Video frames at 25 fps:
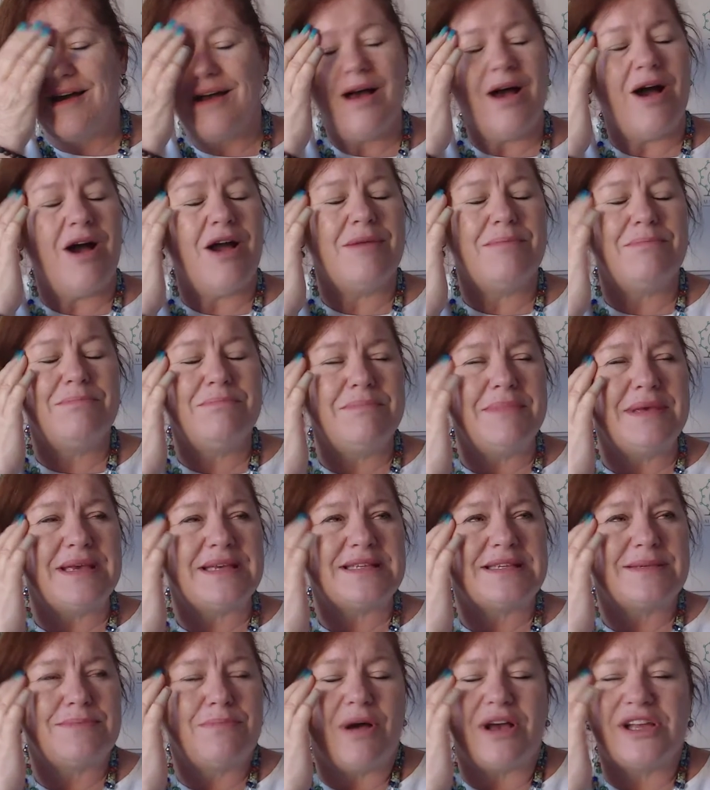I
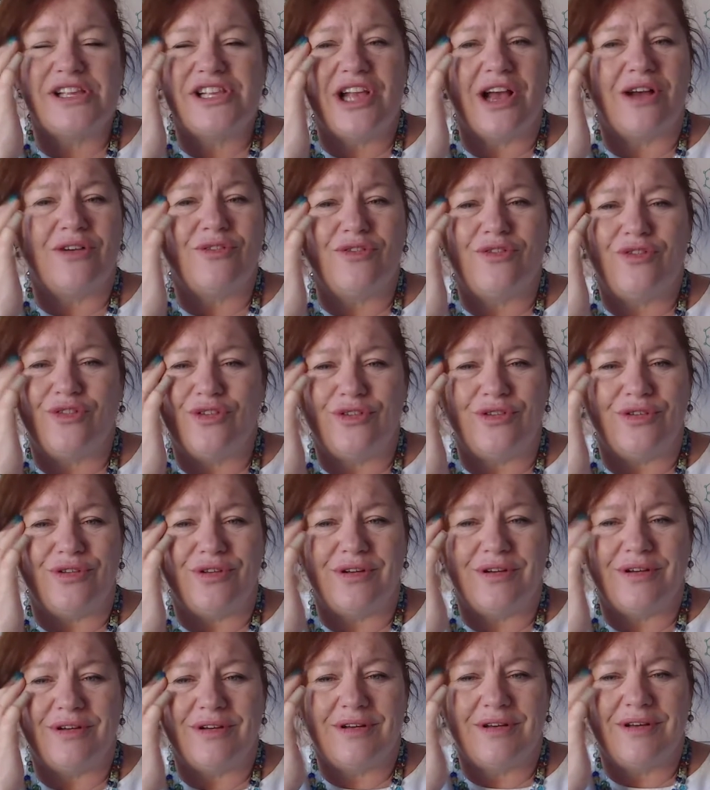miss my junk food.
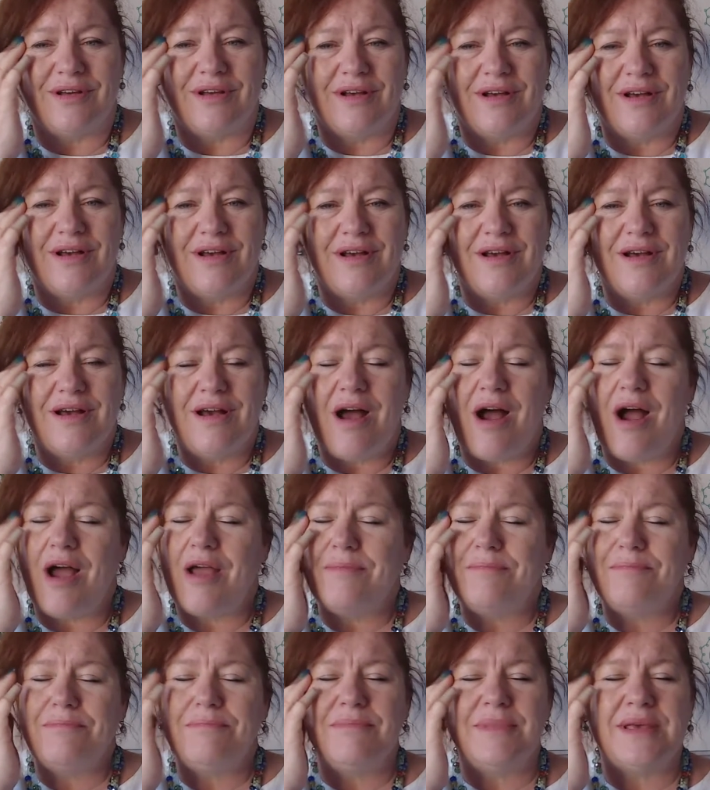I
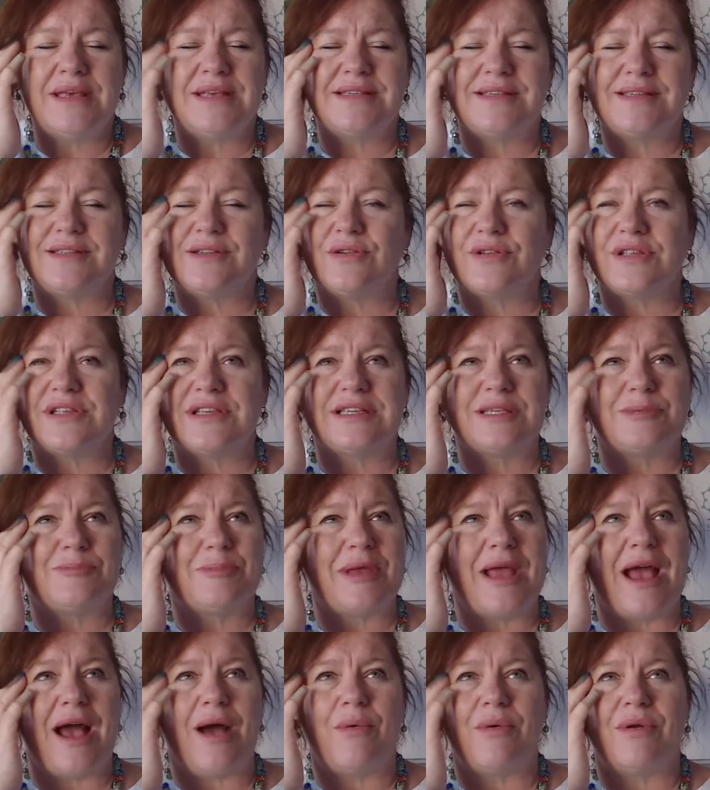miss not just
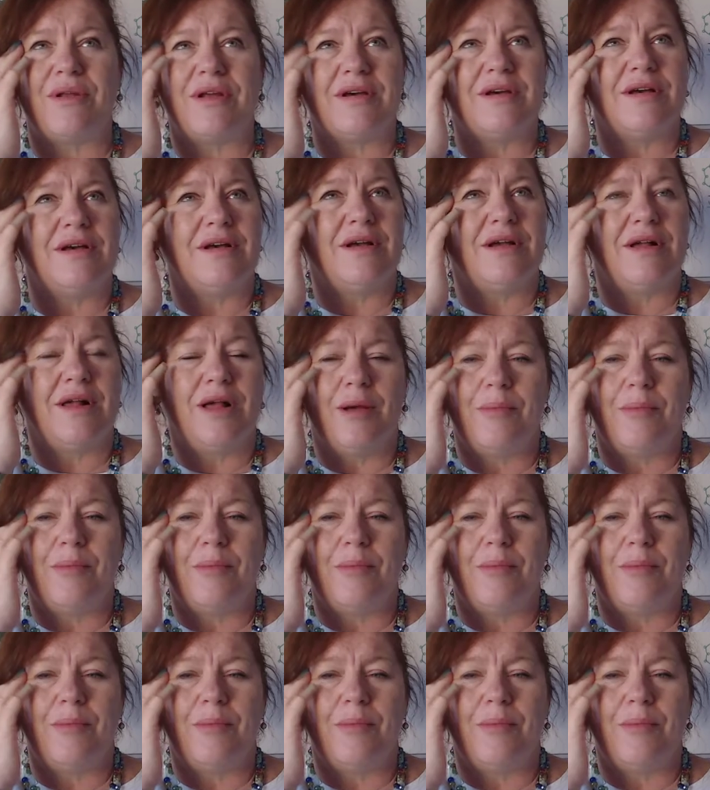being able to